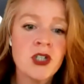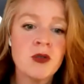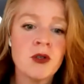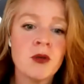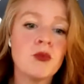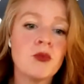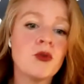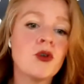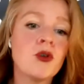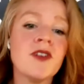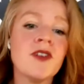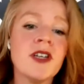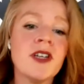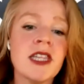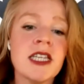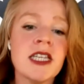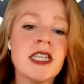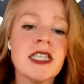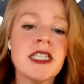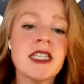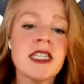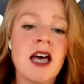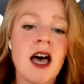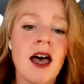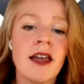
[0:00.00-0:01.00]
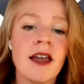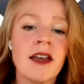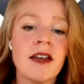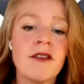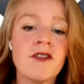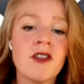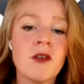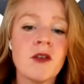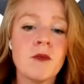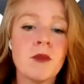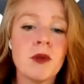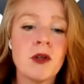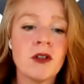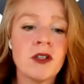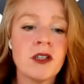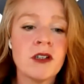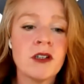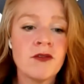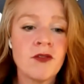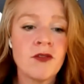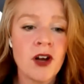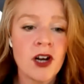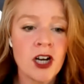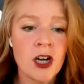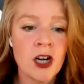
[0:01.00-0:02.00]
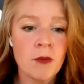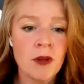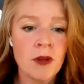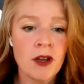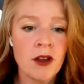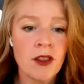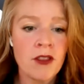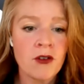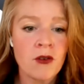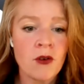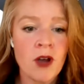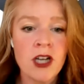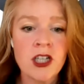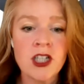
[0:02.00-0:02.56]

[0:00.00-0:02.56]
to improving the design of the built environment through